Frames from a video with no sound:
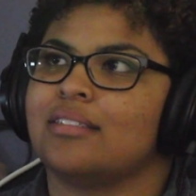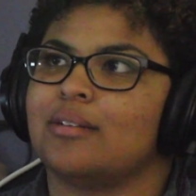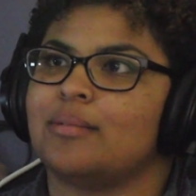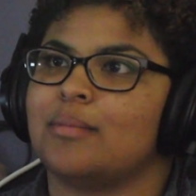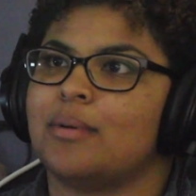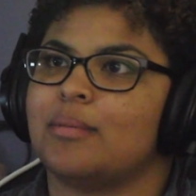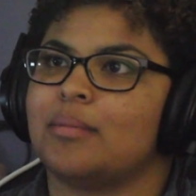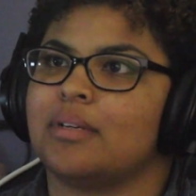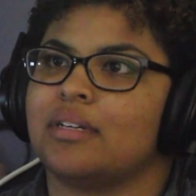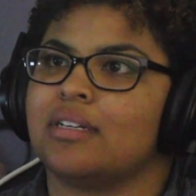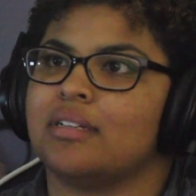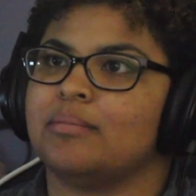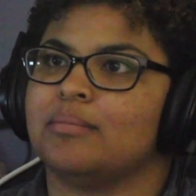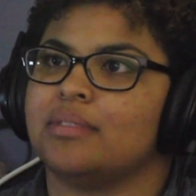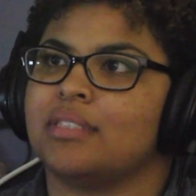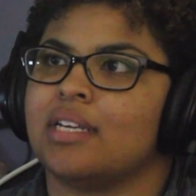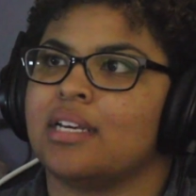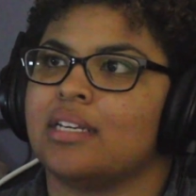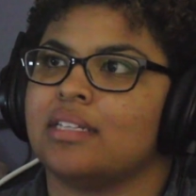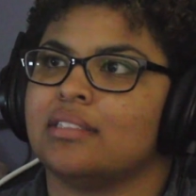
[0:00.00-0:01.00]
So I remember
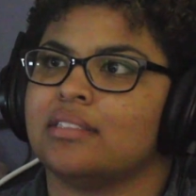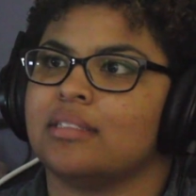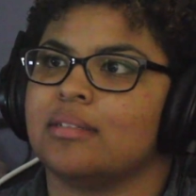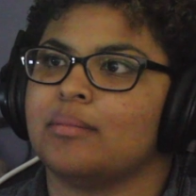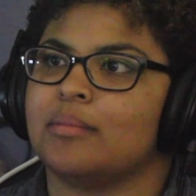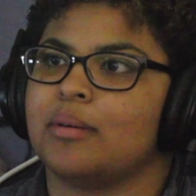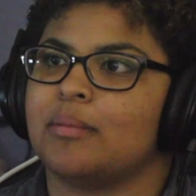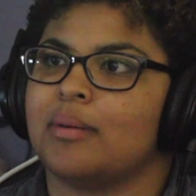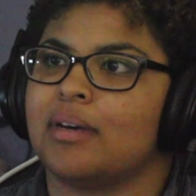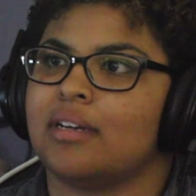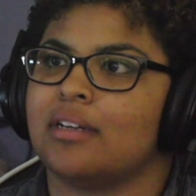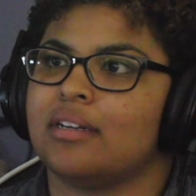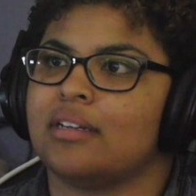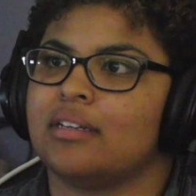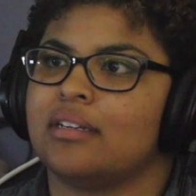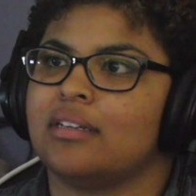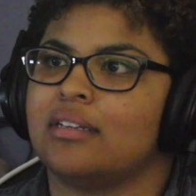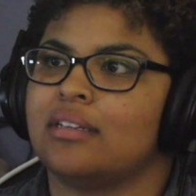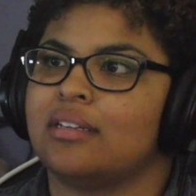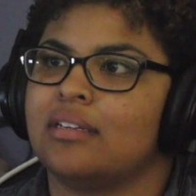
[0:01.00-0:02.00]
him saying something about
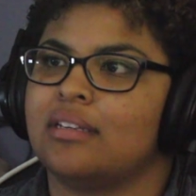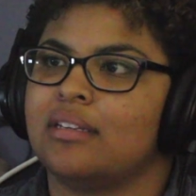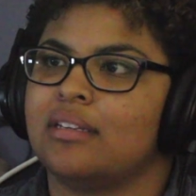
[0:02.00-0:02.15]
it.